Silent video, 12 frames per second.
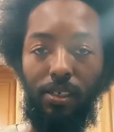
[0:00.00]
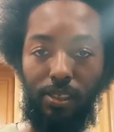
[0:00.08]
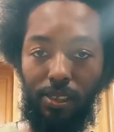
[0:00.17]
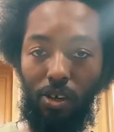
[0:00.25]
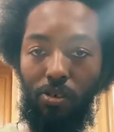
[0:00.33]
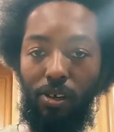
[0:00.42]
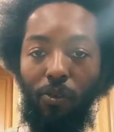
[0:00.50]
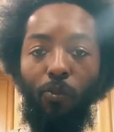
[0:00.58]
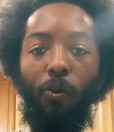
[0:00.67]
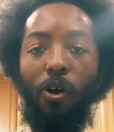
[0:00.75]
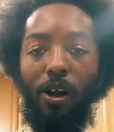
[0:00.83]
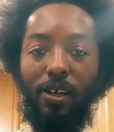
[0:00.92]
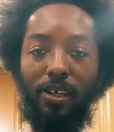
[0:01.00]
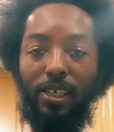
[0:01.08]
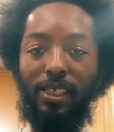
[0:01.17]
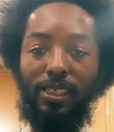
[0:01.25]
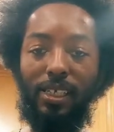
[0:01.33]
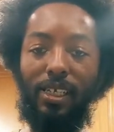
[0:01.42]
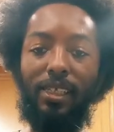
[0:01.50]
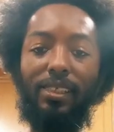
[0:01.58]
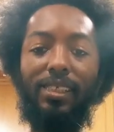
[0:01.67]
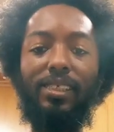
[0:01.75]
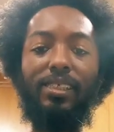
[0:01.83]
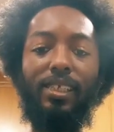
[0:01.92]
So the water in the tea is
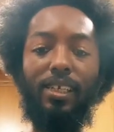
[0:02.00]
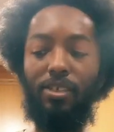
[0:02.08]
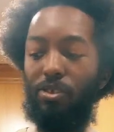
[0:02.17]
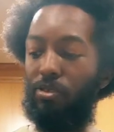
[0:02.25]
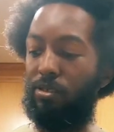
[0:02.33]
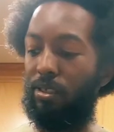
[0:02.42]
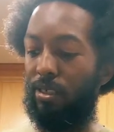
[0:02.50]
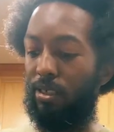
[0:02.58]
distilled,